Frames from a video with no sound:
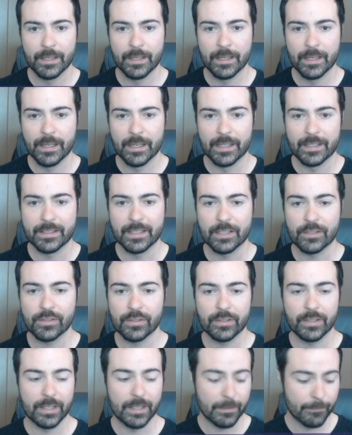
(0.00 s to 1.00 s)

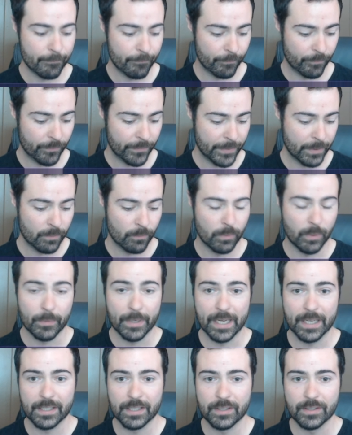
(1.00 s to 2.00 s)
essentially what we had to
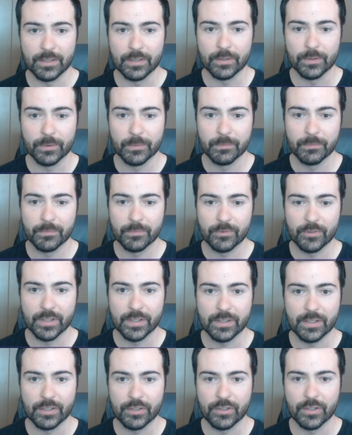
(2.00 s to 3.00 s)
do, just to
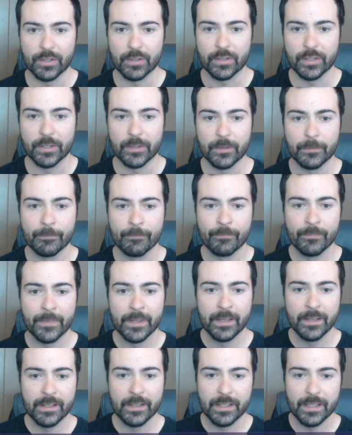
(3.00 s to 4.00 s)
show you,
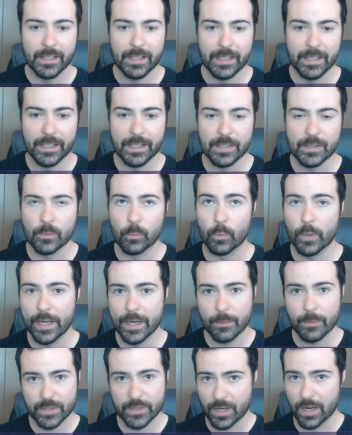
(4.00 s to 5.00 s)
is when it was
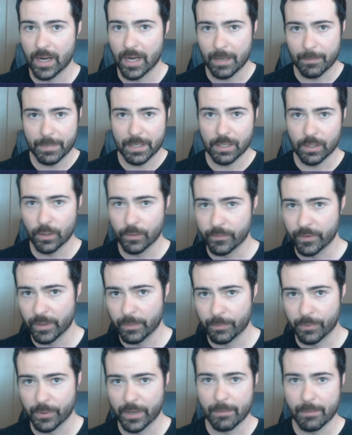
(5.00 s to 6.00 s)
copying over the
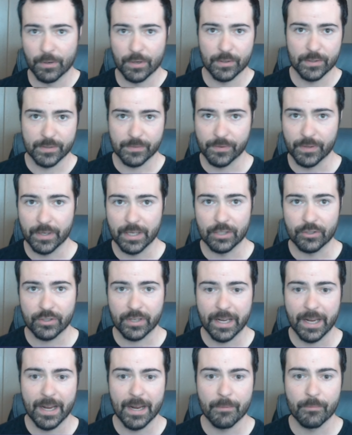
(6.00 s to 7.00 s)
parameters for each
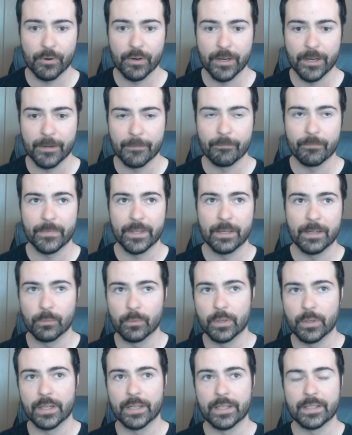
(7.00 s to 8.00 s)
camera, it
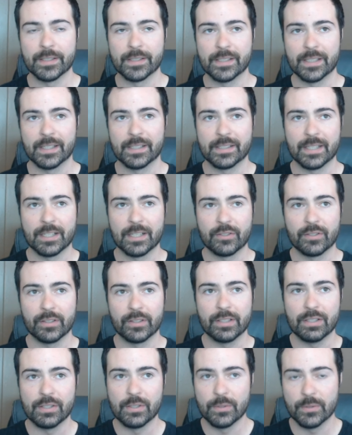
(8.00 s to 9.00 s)
was essentially
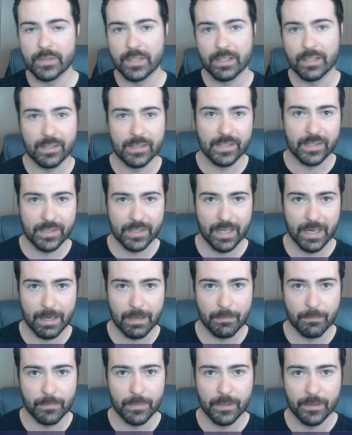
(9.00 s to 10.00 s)
using the same
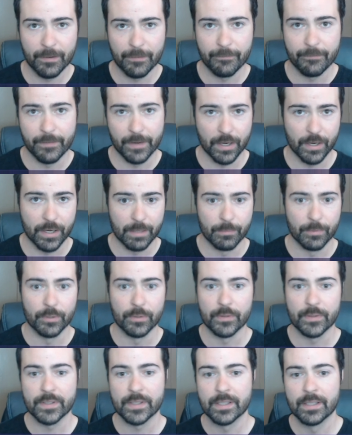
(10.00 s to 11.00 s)
variables.
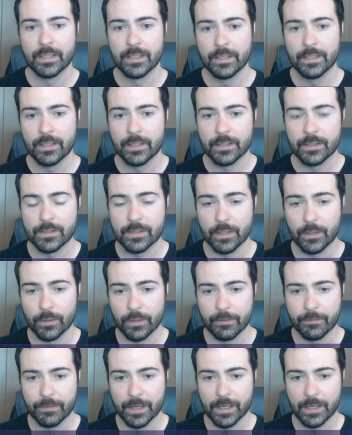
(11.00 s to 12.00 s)
So if
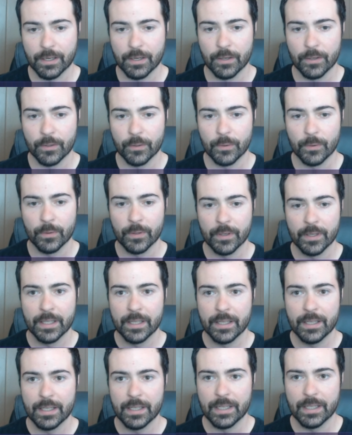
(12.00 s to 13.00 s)
I go
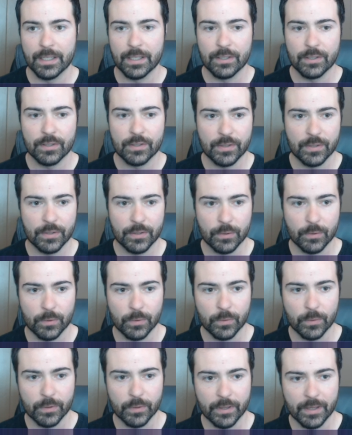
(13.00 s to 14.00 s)
into
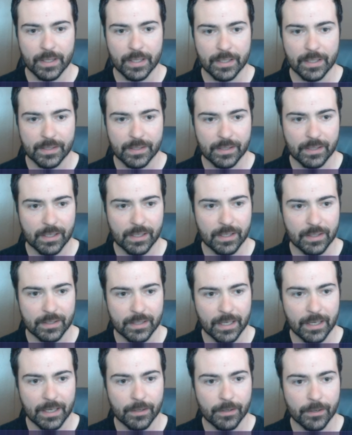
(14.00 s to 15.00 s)
this
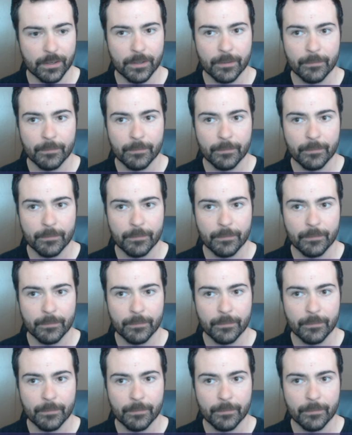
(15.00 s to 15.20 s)
container